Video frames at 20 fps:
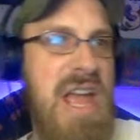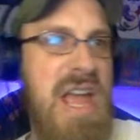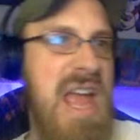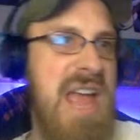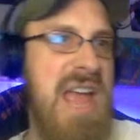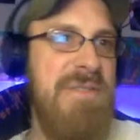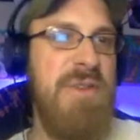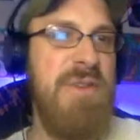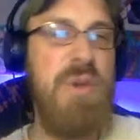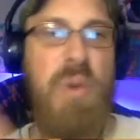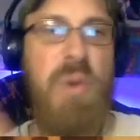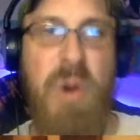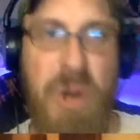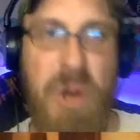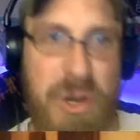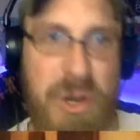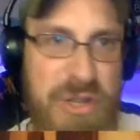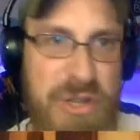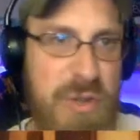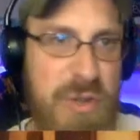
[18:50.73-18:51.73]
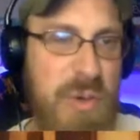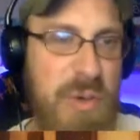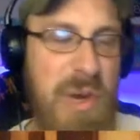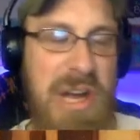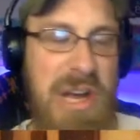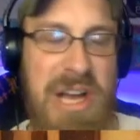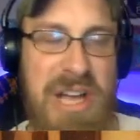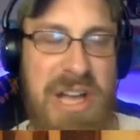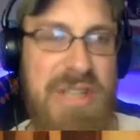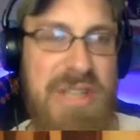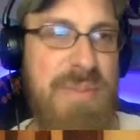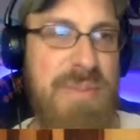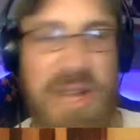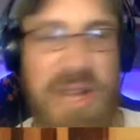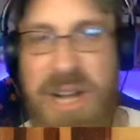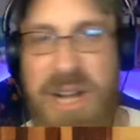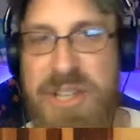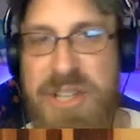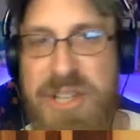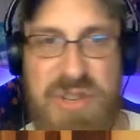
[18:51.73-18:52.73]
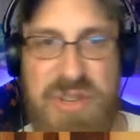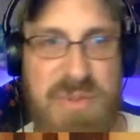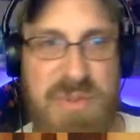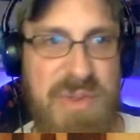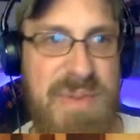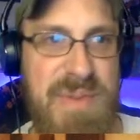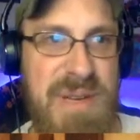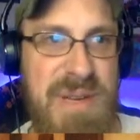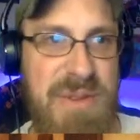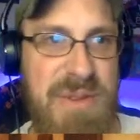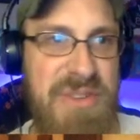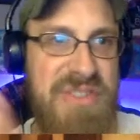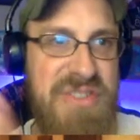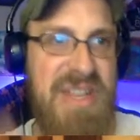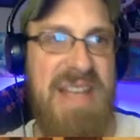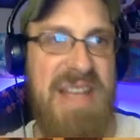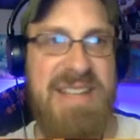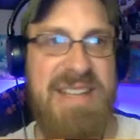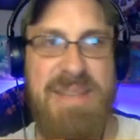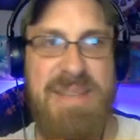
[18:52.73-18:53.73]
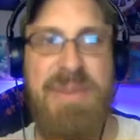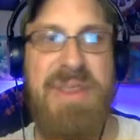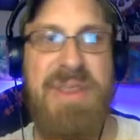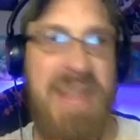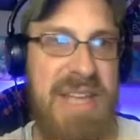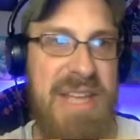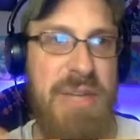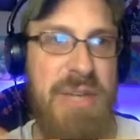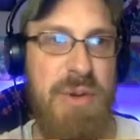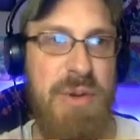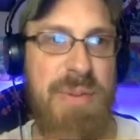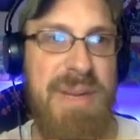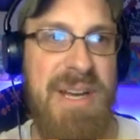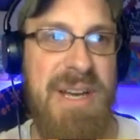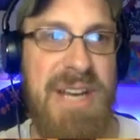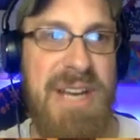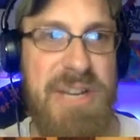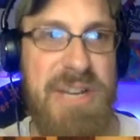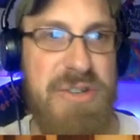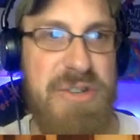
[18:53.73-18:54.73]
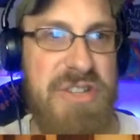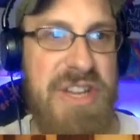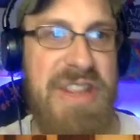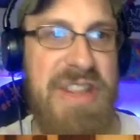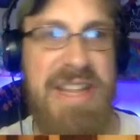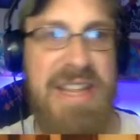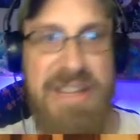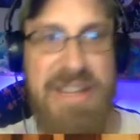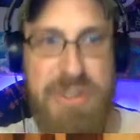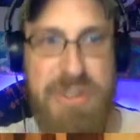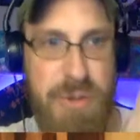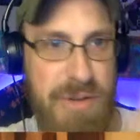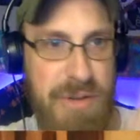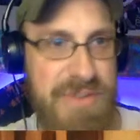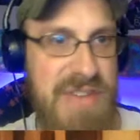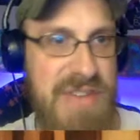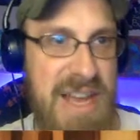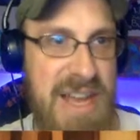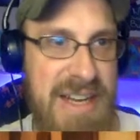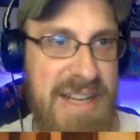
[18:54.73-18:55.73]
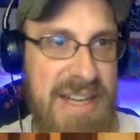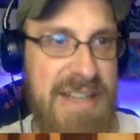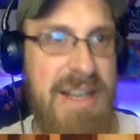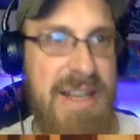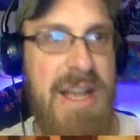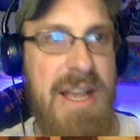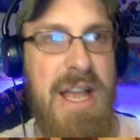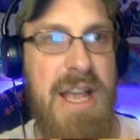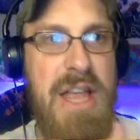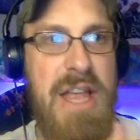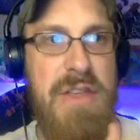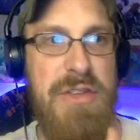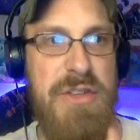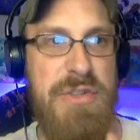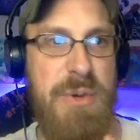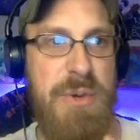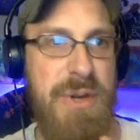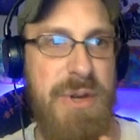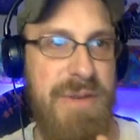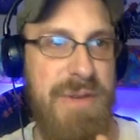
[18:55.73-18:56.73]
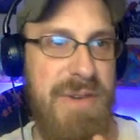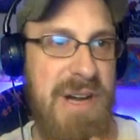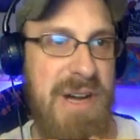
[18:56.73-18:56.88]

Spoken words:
If you were to play on stream with me, would this like something that you would be interested in, like this sort of setting, this sort of